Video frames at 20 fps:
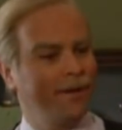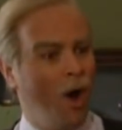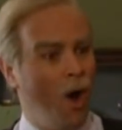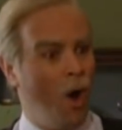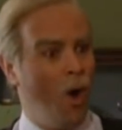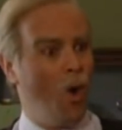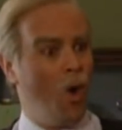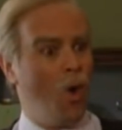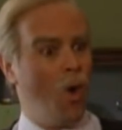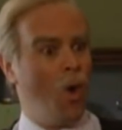
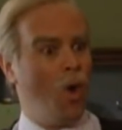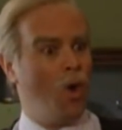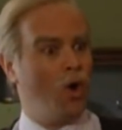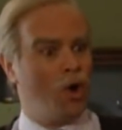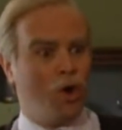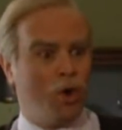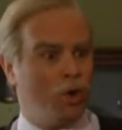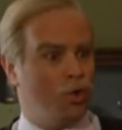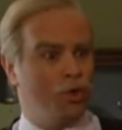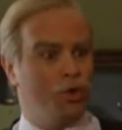oh,
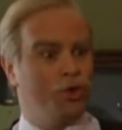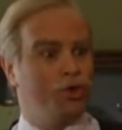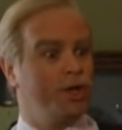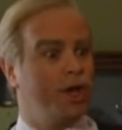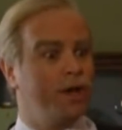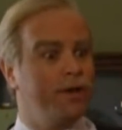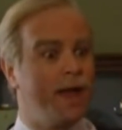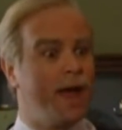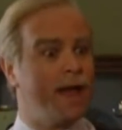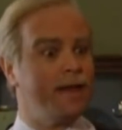who's
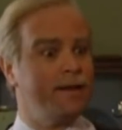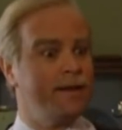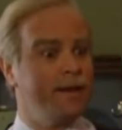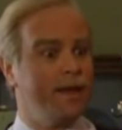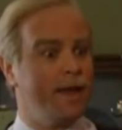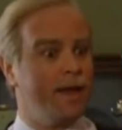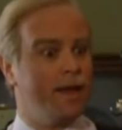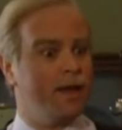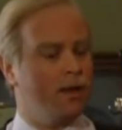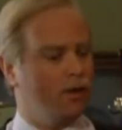done that to
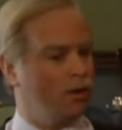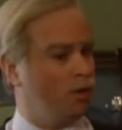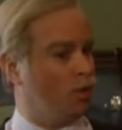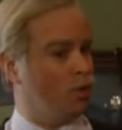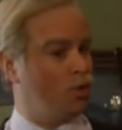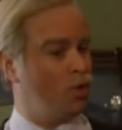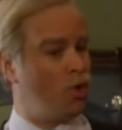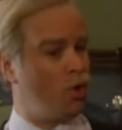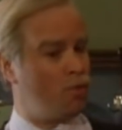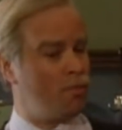you?
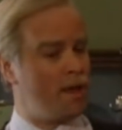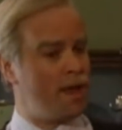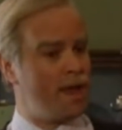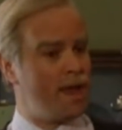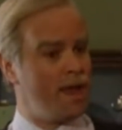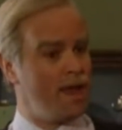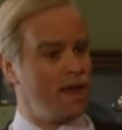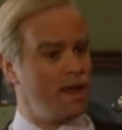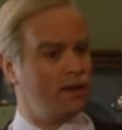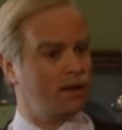No
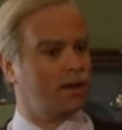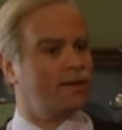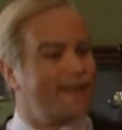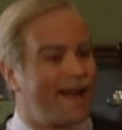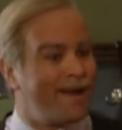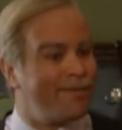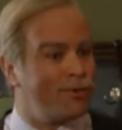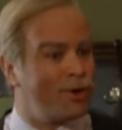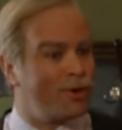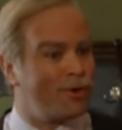me, 'cause
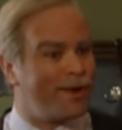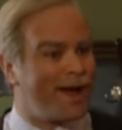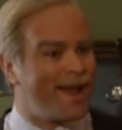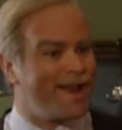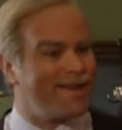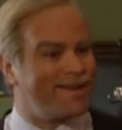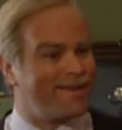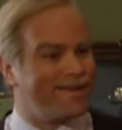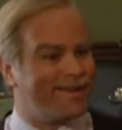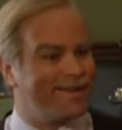I'm no
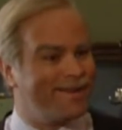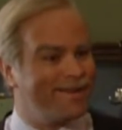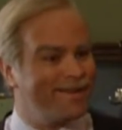in.